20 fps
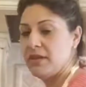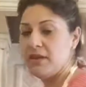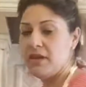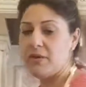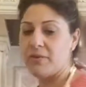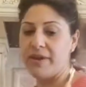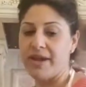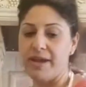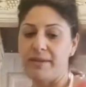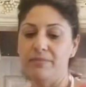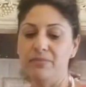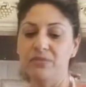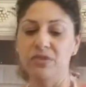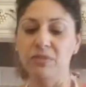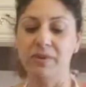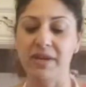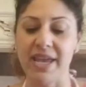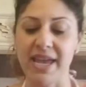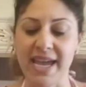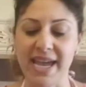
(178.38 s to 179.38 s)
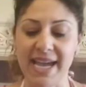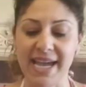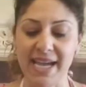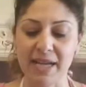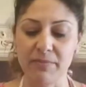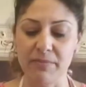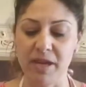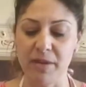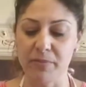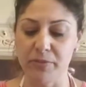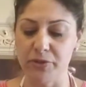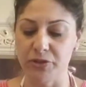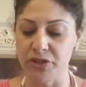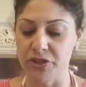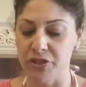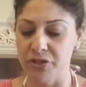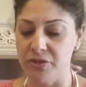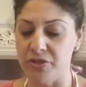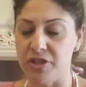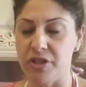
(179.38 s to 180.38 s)
Okay, so I'm gonna add my
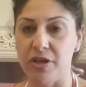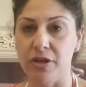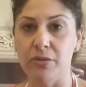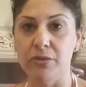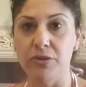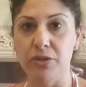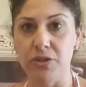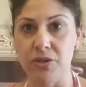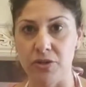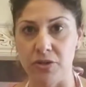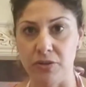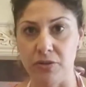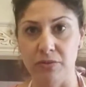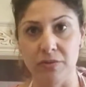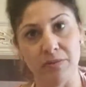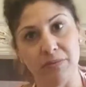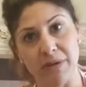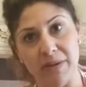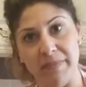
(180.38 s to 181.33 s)
prosciutto to my